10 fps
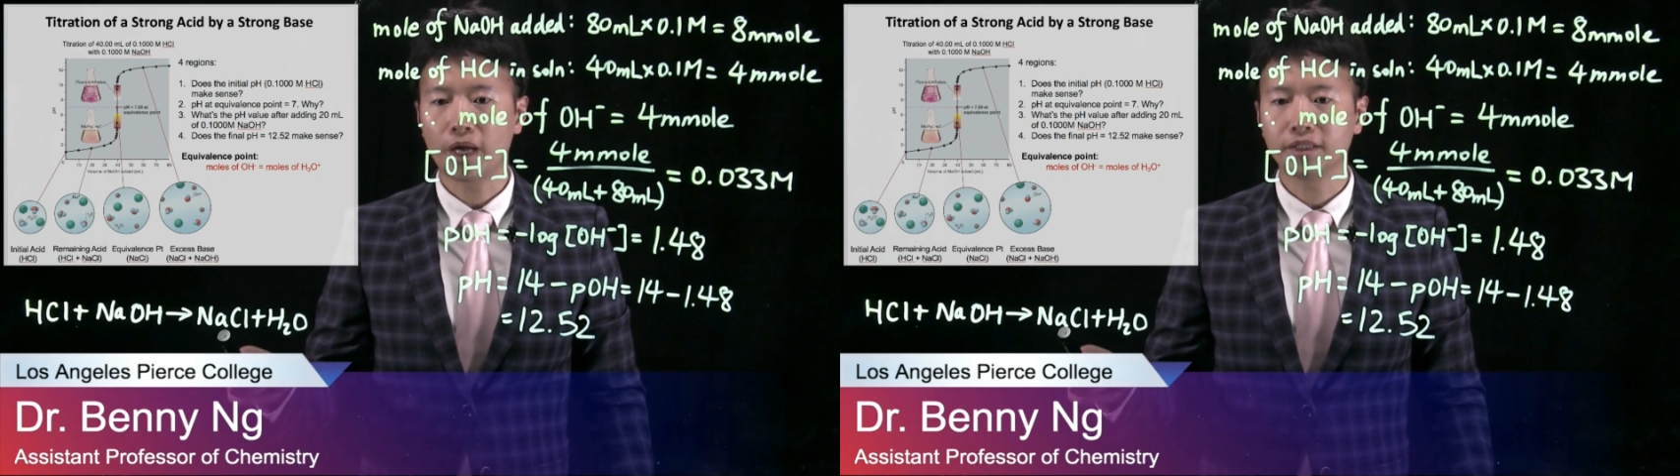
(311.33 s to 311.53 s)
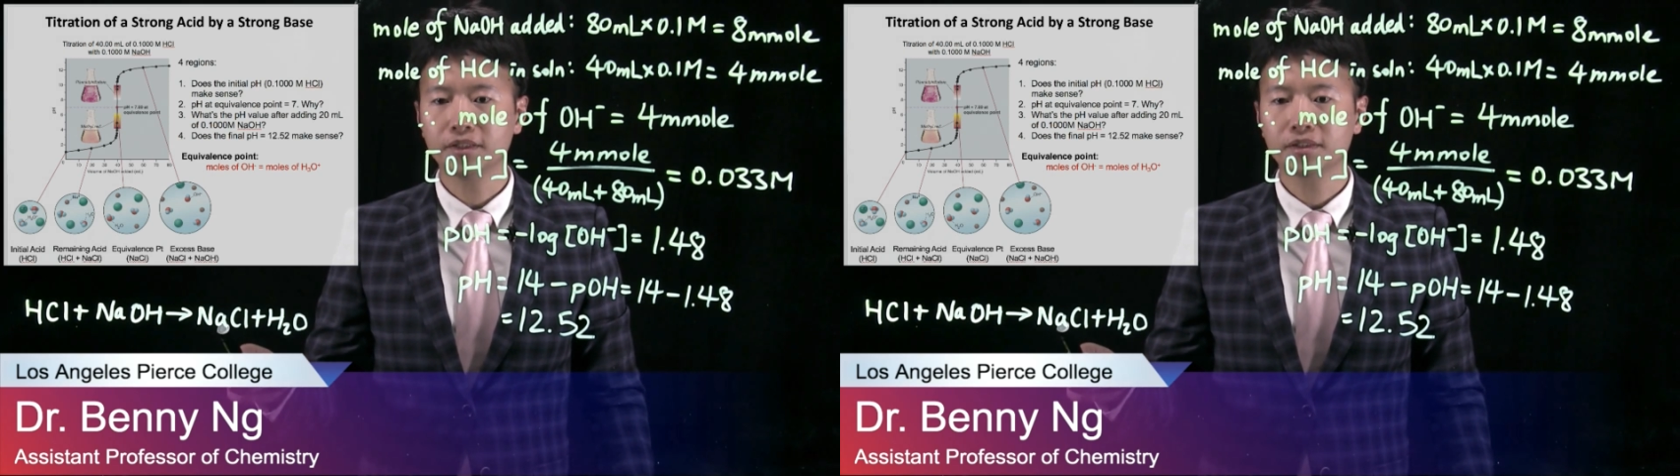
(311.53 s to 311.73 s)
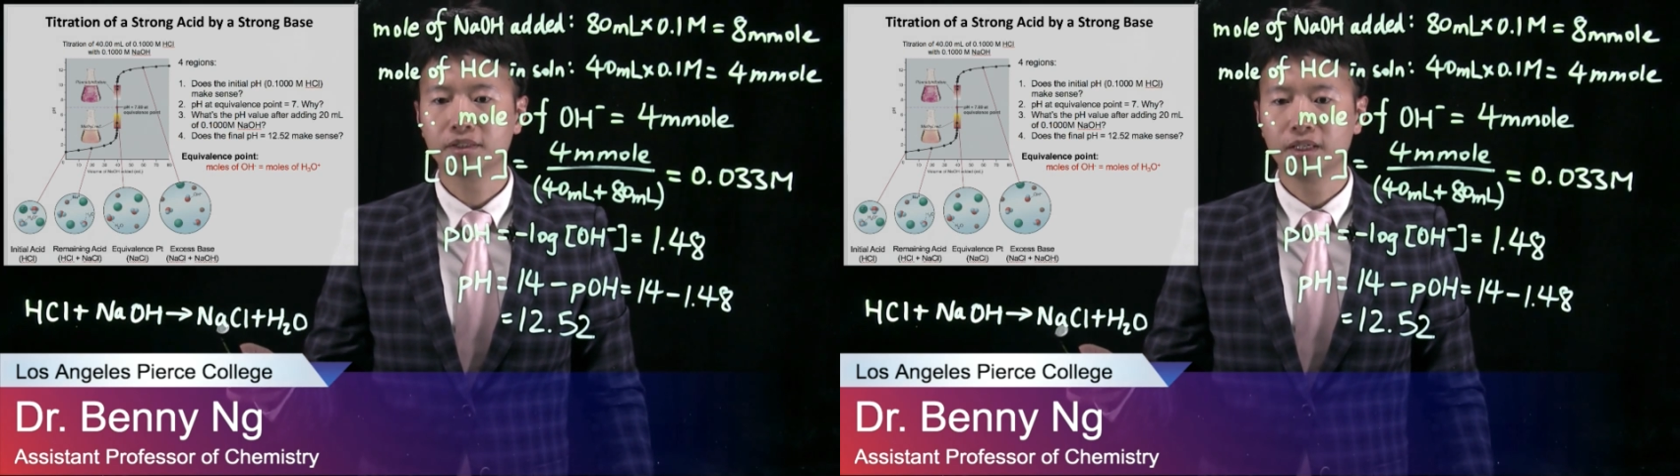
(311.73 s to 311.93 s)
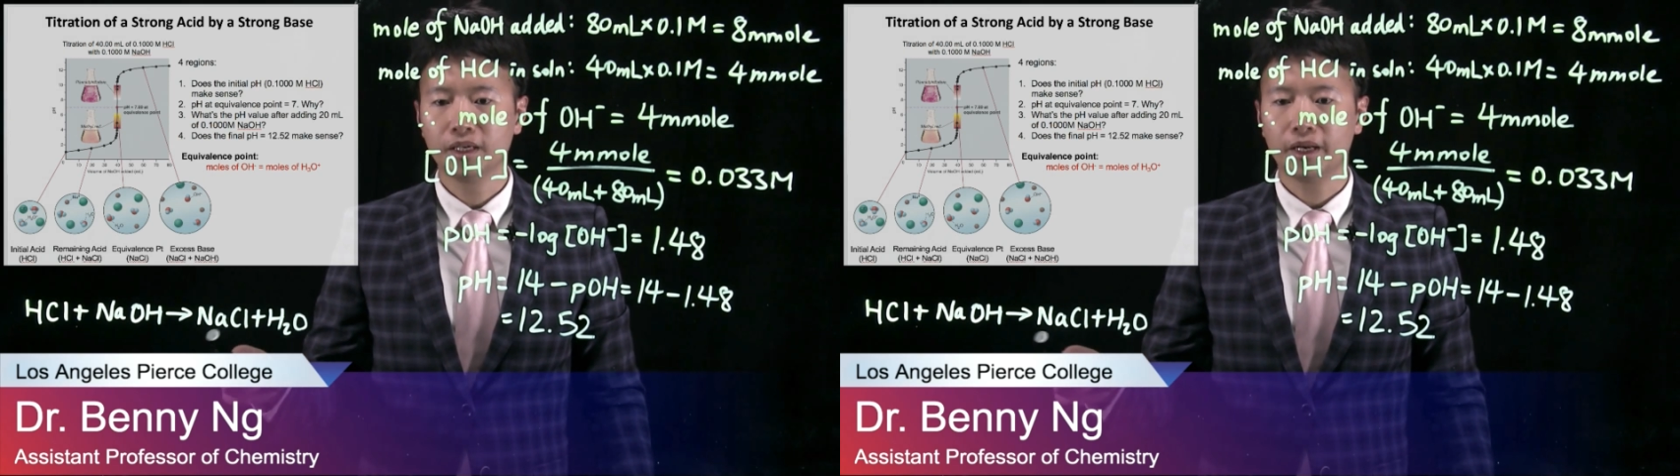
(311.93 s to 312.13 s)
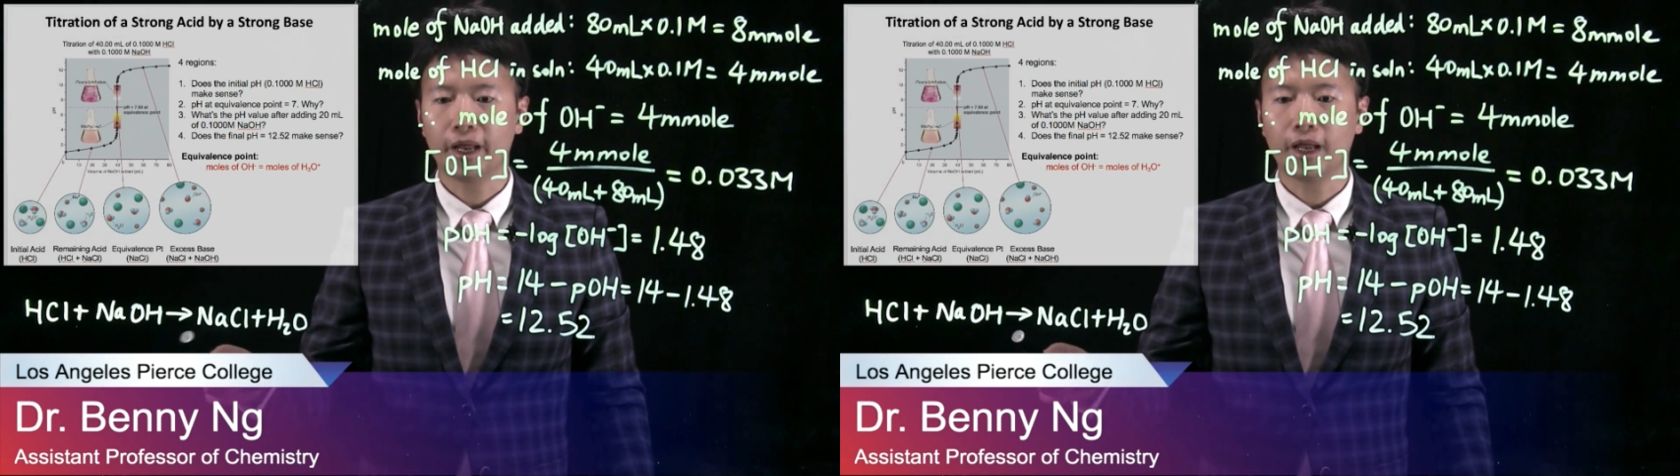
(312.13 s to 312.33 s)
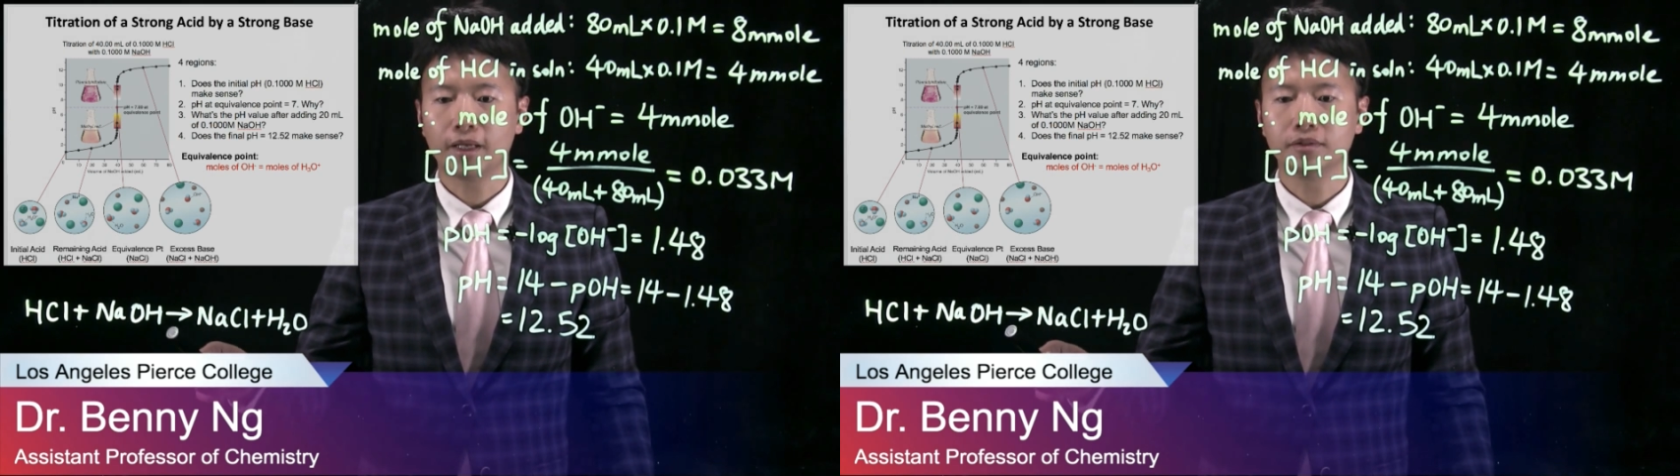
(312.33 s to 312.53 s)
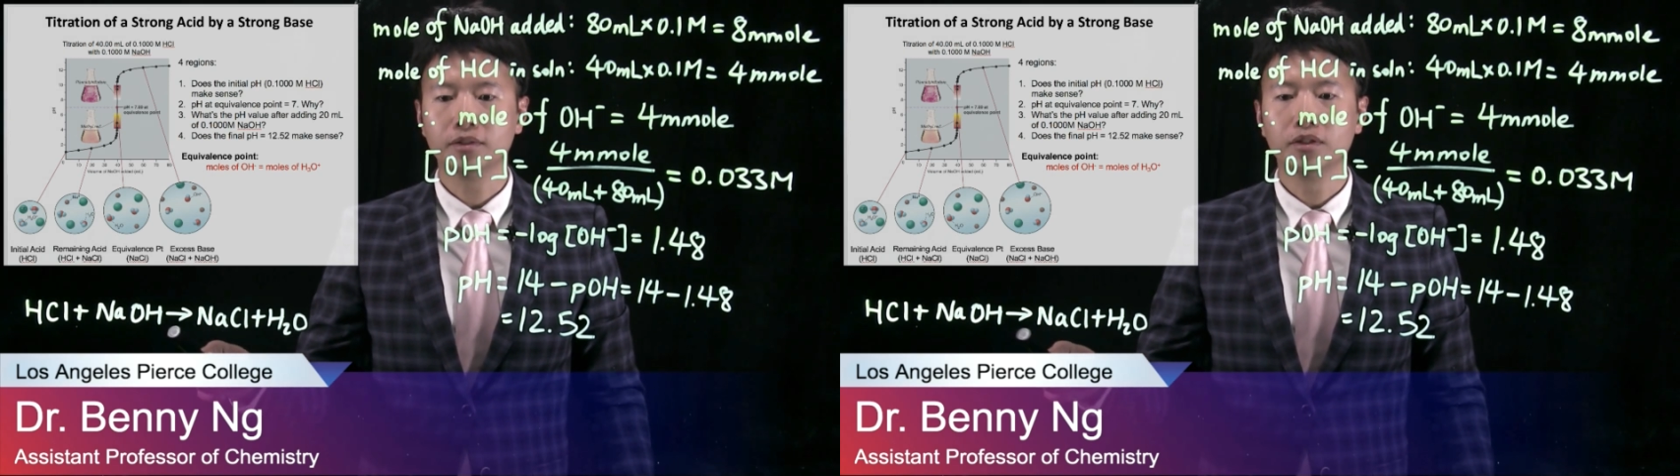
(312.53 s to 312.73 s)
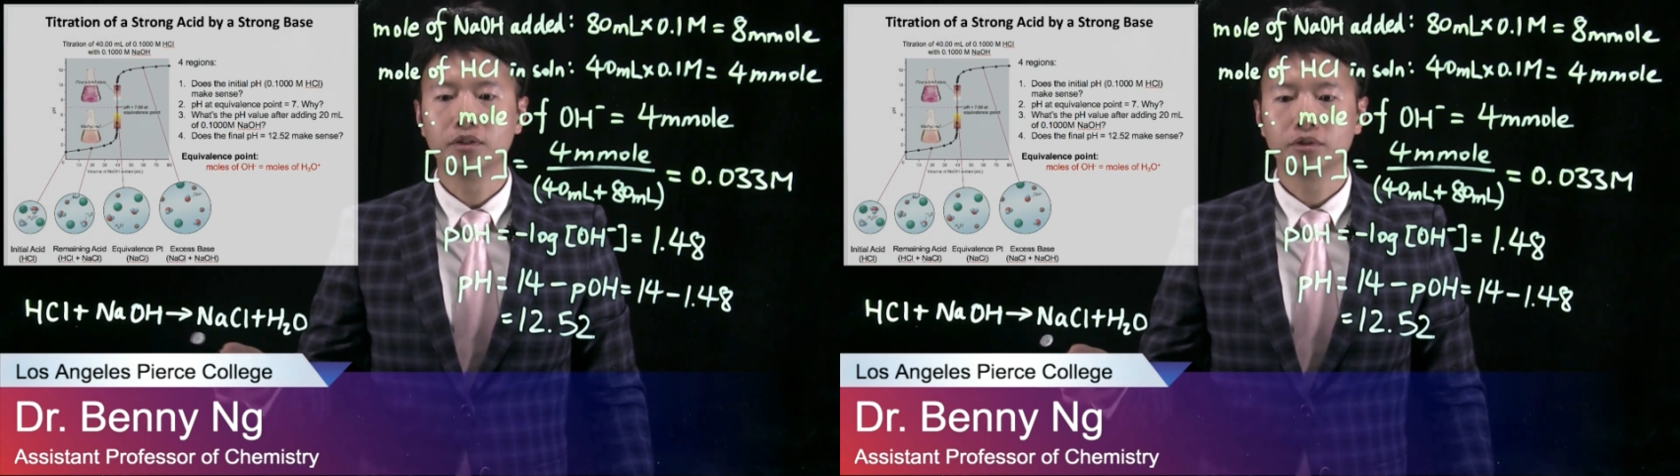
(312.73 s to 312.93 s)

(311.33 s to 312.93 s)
minus and